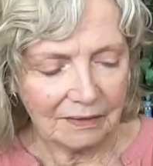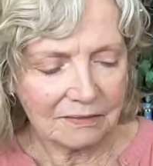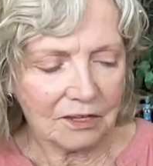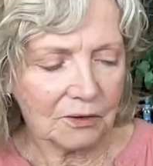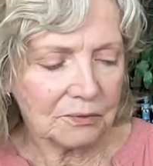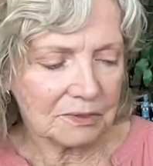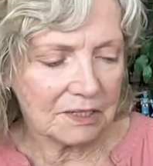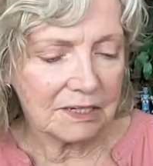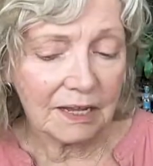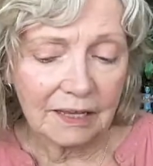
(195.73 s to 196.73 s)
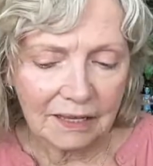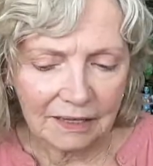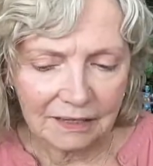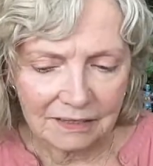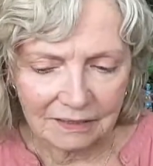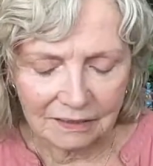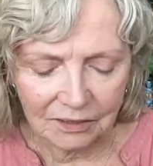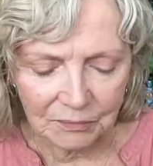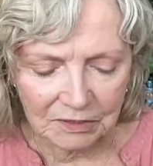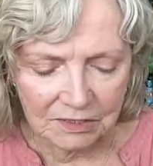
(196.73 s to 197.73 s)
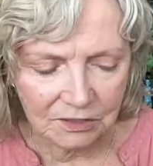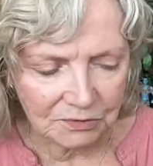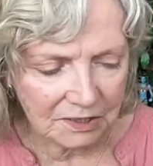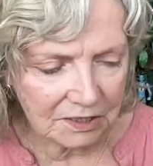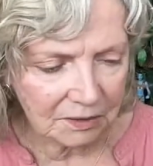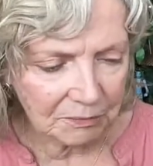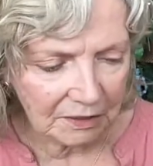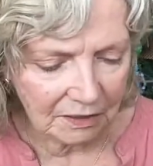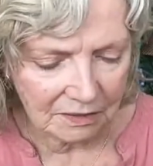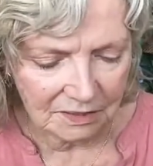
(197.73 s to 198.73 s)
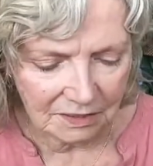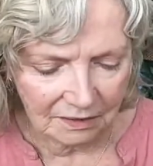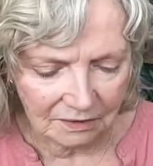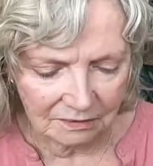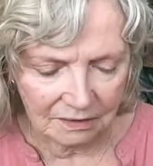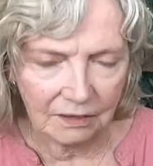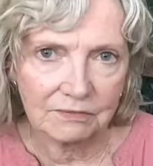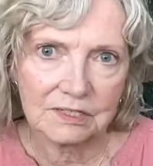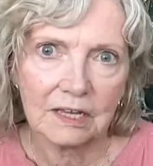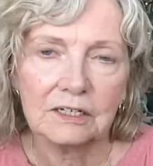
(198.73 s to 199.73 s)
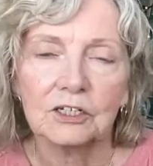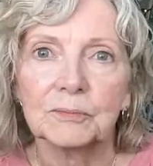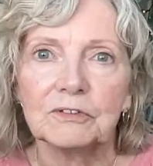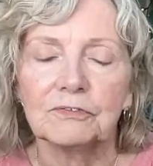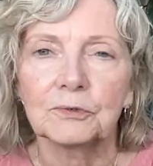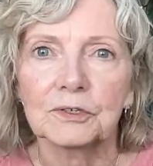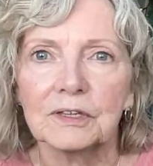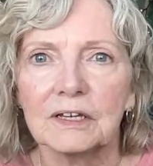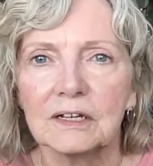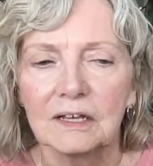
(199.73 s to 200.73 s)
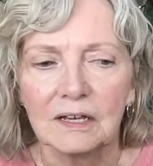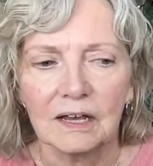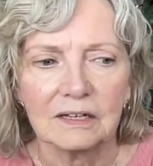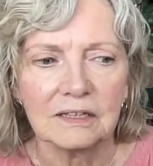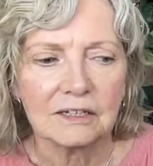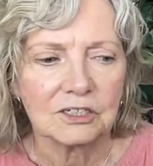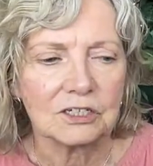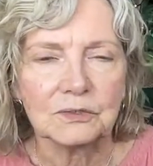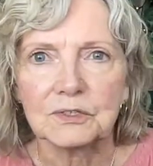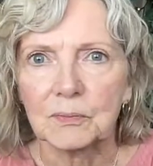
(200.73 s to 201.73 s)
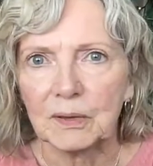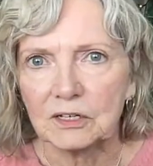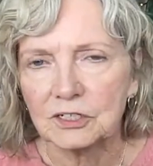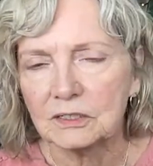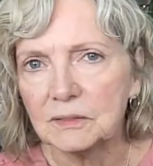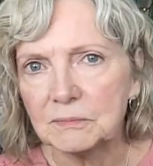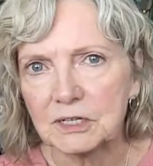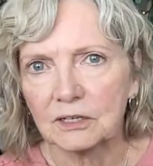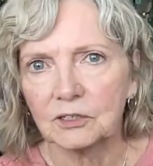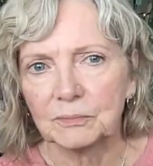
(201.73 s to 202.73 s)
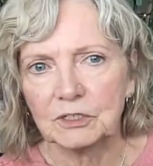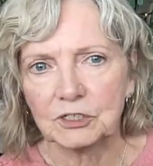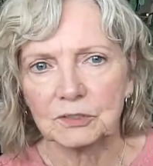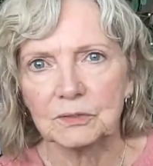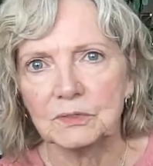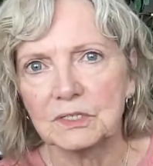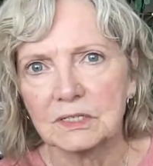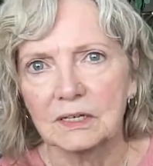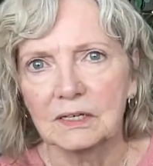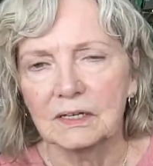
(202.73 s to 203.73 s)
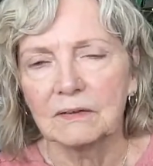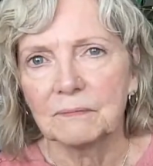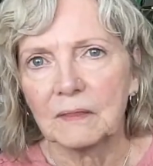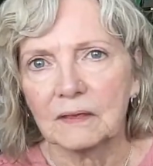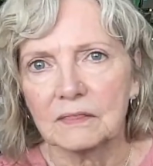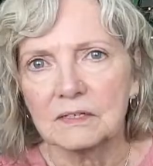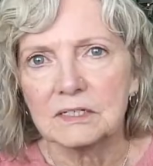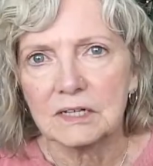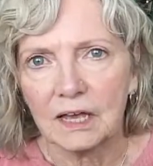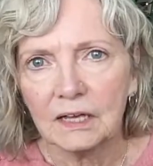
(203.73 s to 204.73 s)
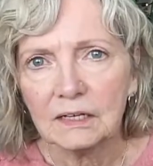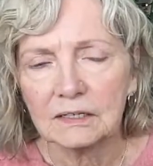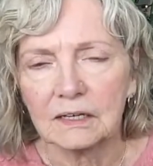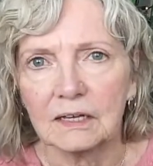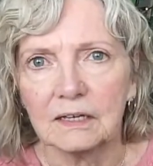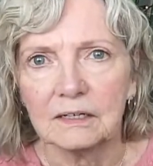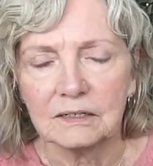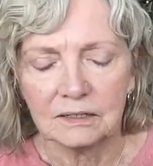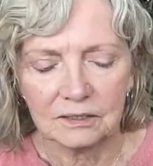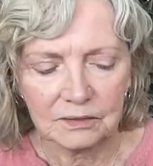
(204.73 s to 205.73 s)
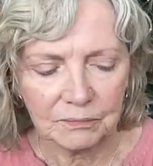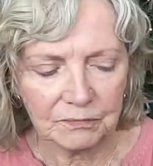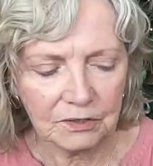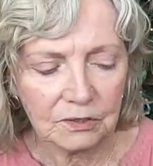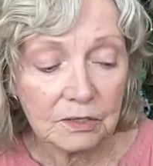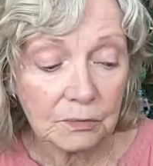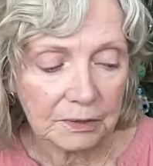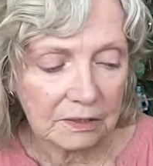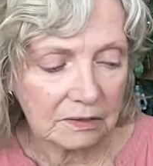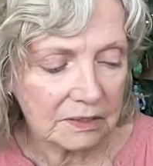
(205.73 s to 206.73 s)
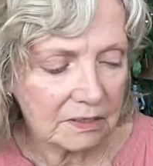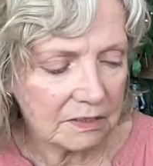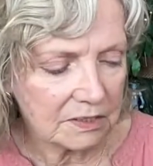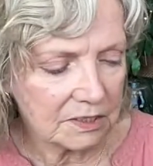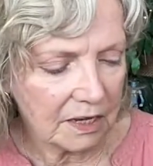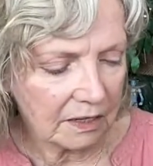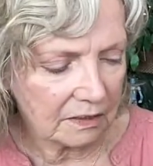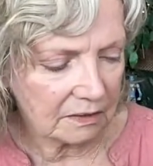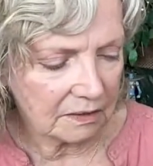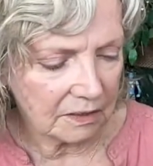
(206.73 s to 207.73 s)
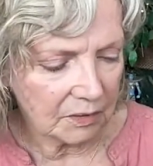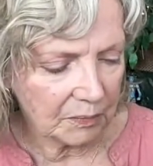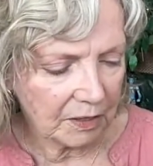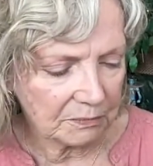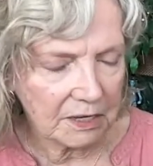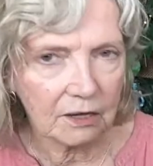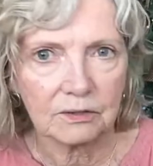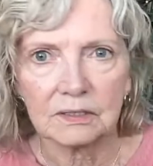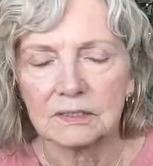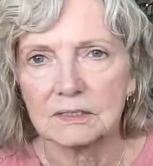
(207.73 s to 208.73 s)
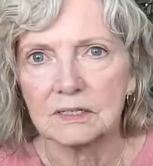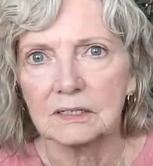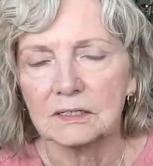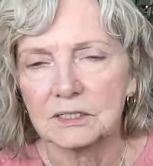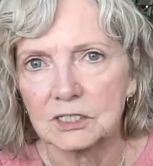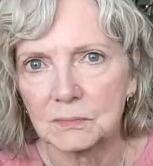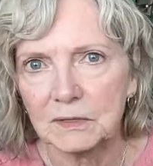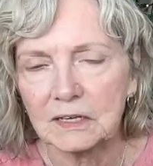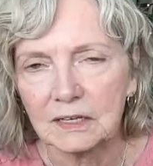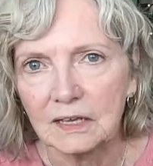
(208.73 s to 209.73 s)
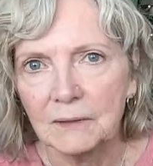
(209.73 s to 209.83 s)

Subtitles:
So today, it's interesting because I've said here before that I like to use the pendulum to help me choose the deck, and very quickly this deck popped out as needing to speak.